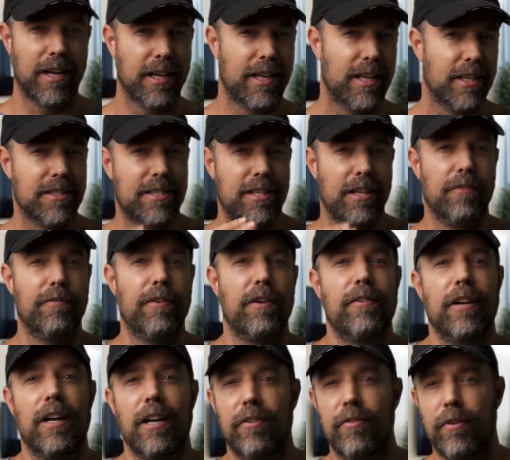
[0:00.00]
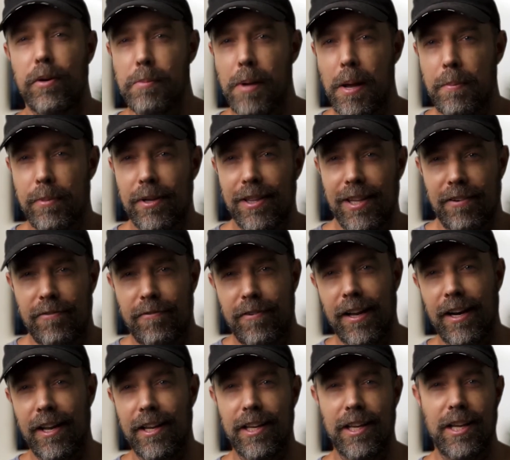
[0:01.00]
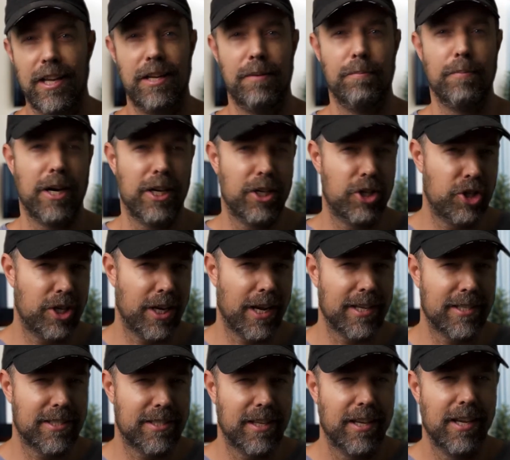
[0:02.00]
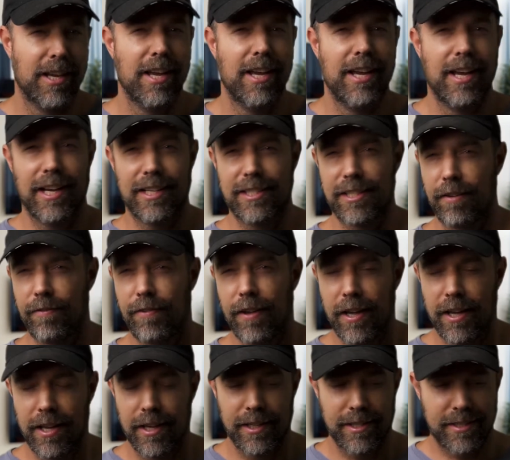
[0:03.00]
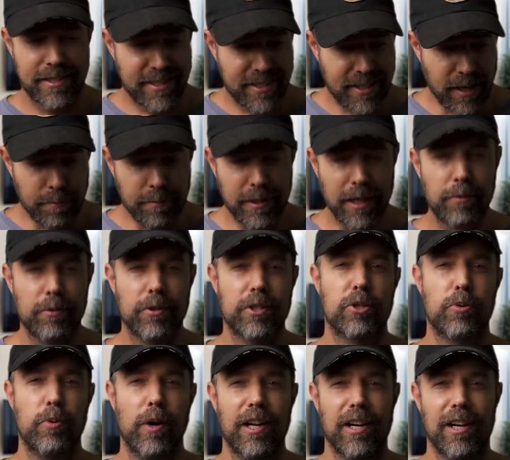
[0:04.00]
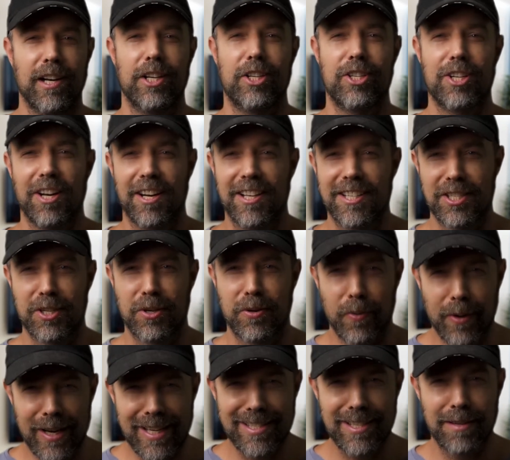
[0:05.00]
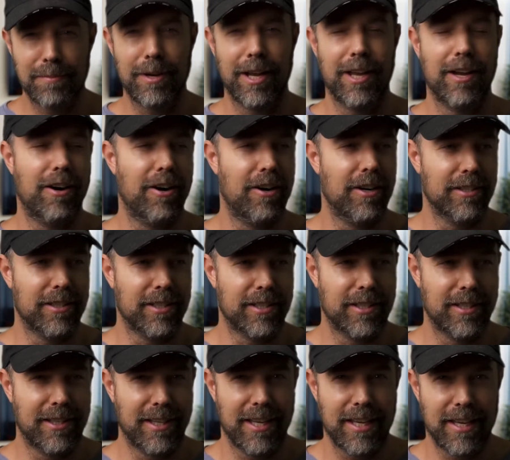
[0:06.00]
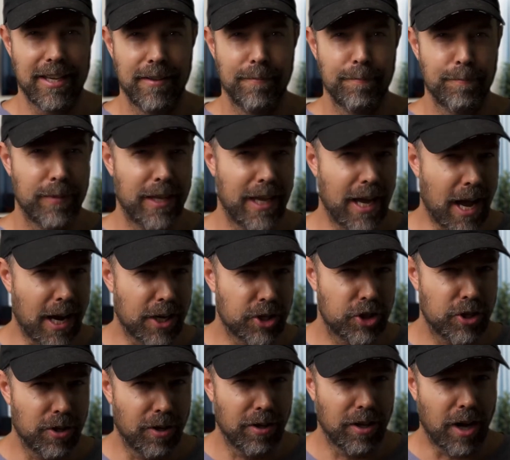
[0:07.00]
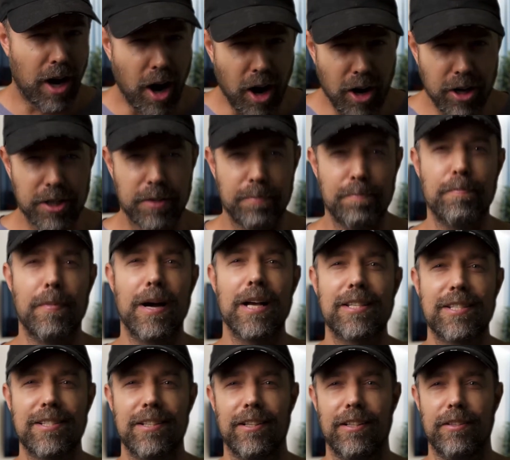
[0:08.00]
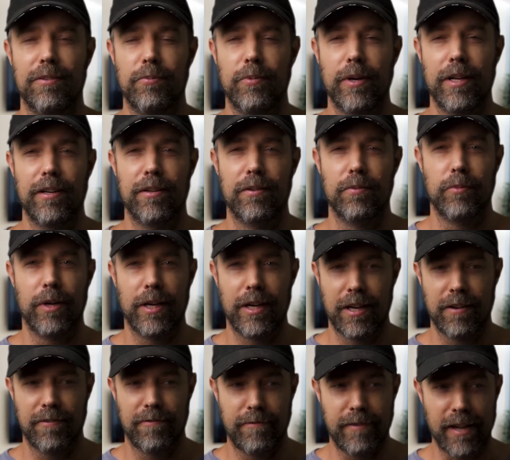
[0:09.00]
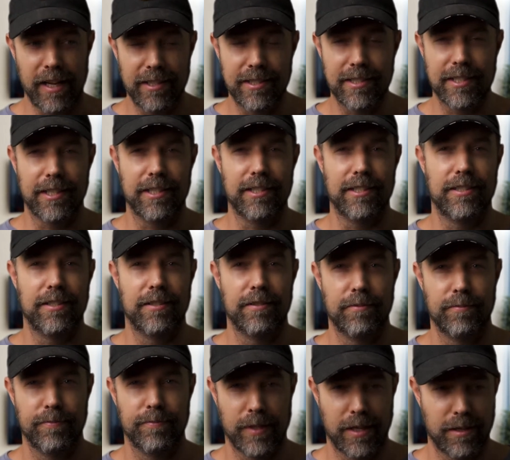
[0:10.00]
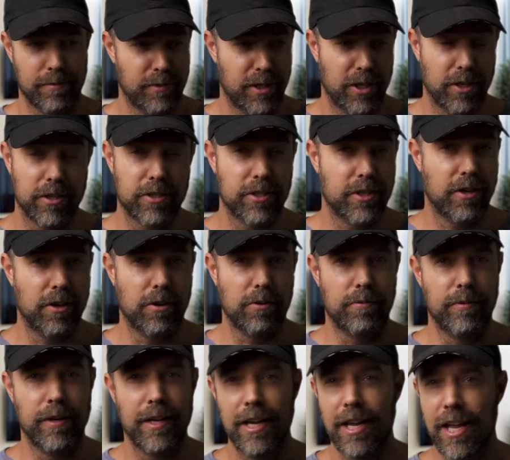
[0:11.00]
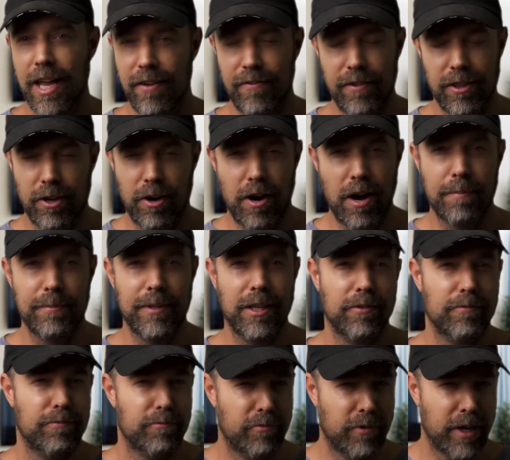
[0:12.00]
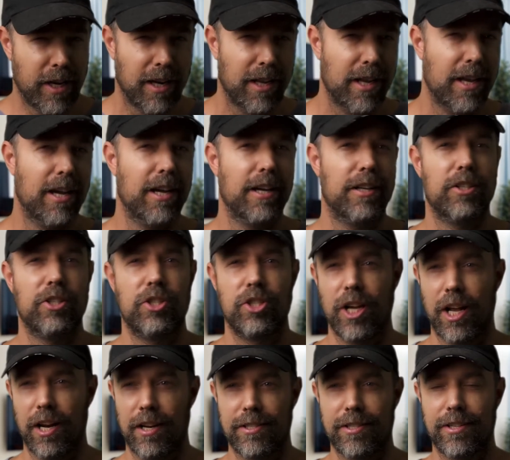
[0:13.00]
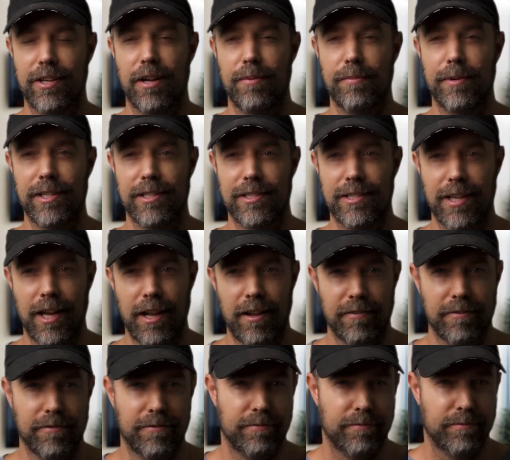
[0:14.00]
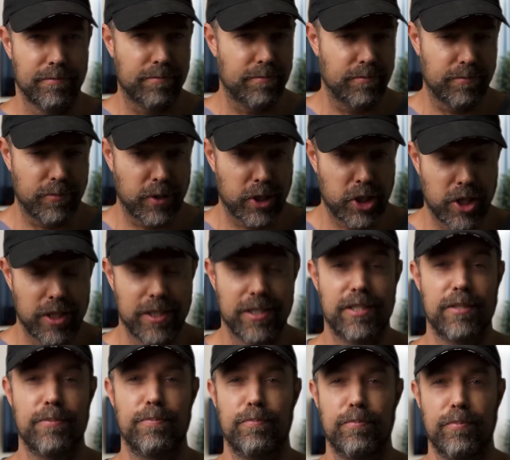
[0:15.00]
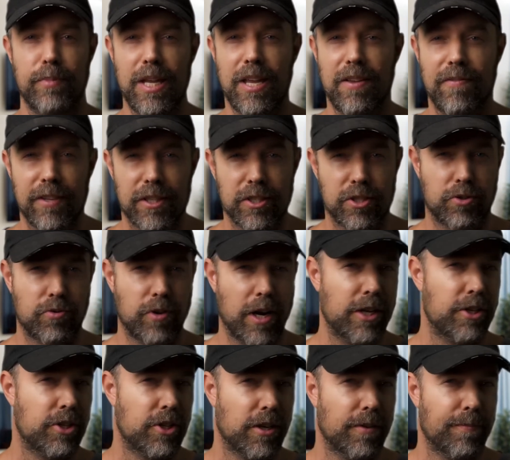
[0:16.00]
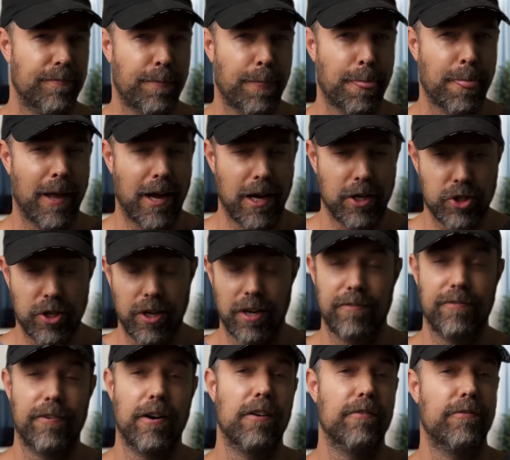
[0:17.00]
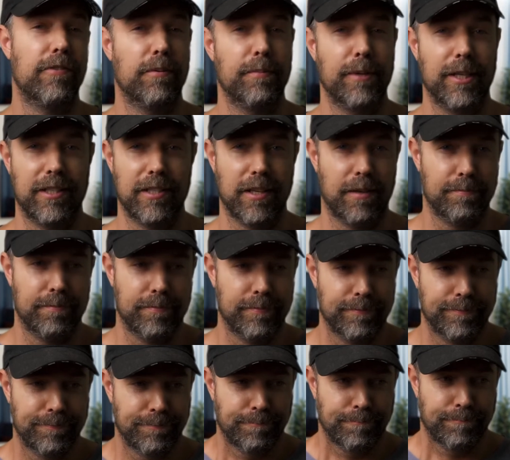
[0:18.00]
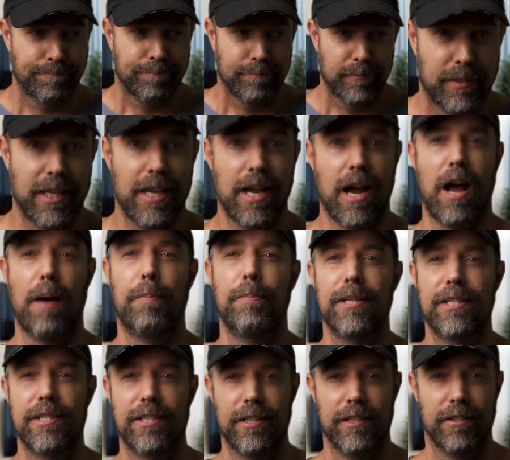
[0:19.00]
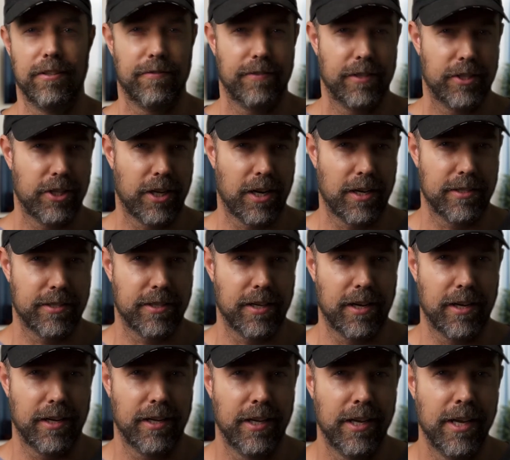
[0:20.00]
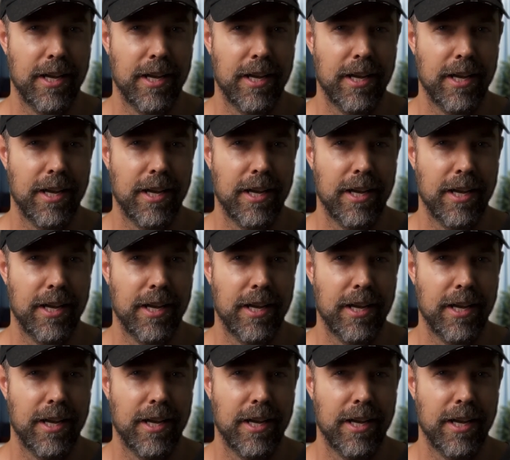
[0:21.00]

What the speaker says: I can still vividly remember that feeling in my chest, as if something was quite literally squeezing my heart, the actual hard muscle when I felt it years ago. Even though I'm not really a jealous guy myself, which is even stranger. Actually, far from it. I'm the opposite of a jealous guy.